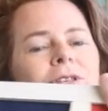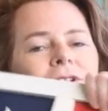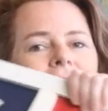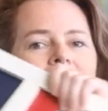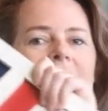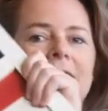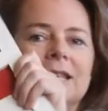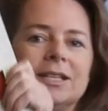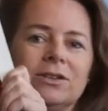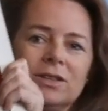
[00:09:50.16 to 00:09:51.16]
of July.
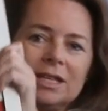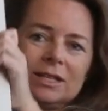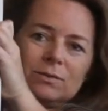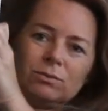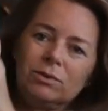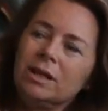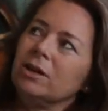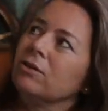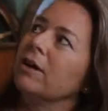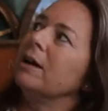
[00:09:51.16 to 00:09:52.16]
These are these really
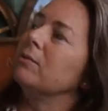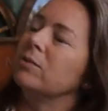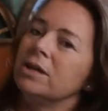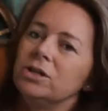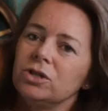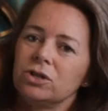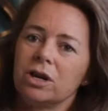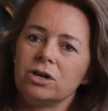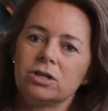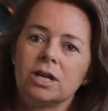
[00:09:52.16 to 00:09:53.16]
great wood
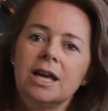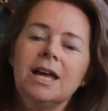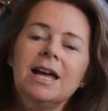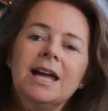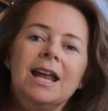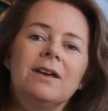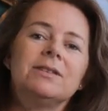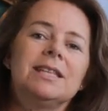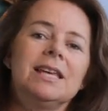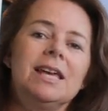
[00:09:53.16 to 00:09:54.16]
shutters. And I
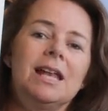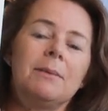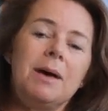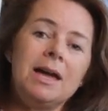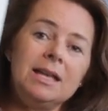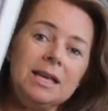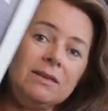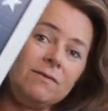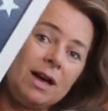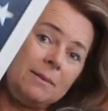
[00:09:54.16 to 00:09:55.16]
was thinking I might
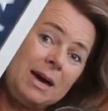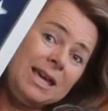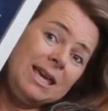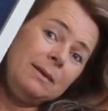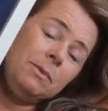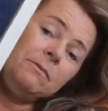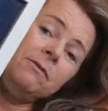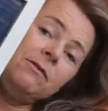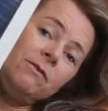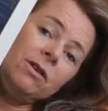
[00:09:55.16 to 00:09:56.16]
keep them
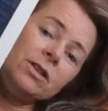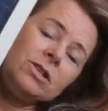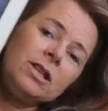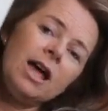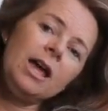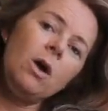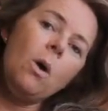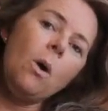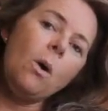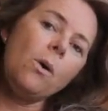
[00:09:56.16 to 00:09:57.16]
for 4th of July,
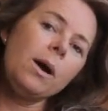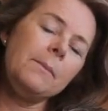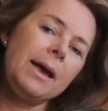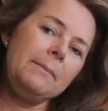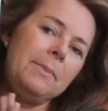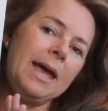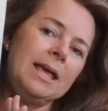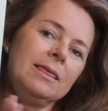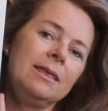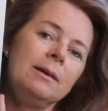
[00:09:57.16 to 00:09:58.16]
or I might
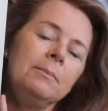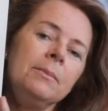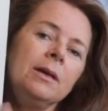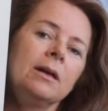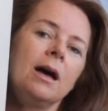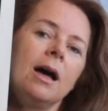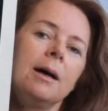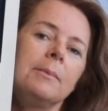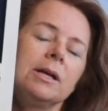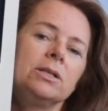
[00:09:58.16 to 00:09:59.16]
paint them
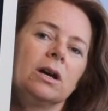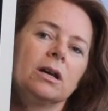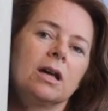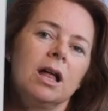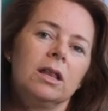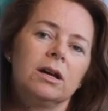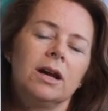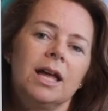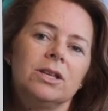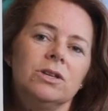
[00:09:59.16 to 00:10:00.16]
a dark color
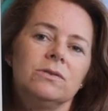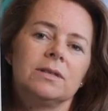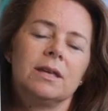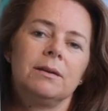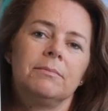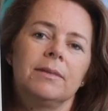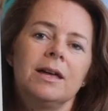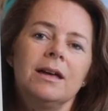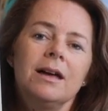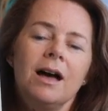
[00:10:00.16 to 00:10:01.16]
and use them
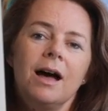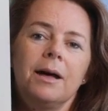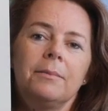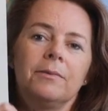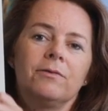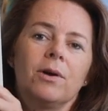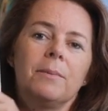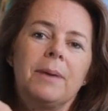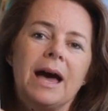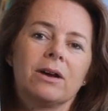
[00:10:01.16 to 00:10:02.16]
for a
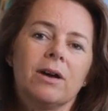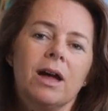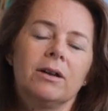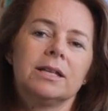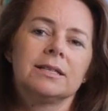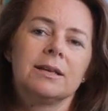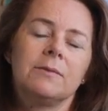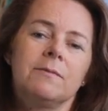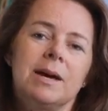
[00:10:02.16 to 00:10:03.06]
background in some of my